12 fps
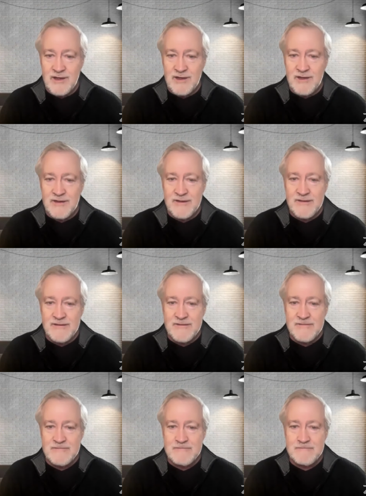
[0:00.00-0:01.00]

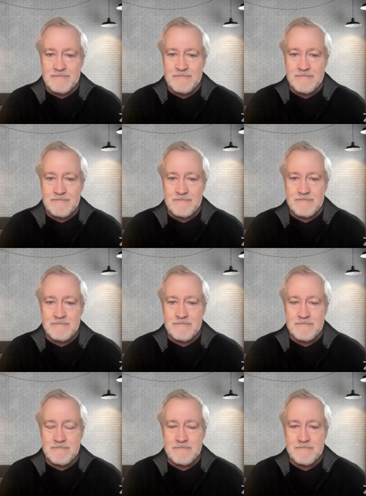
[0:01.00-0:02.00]

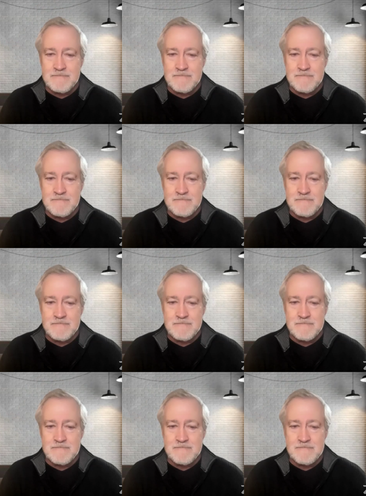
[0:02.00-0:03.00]

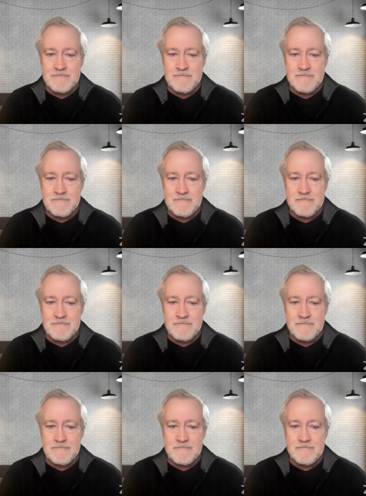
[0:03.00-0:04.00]

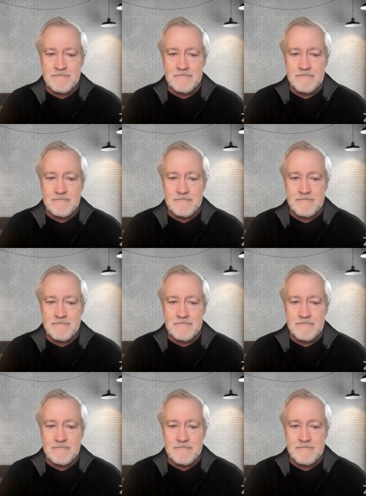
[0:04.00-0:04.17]
(silence)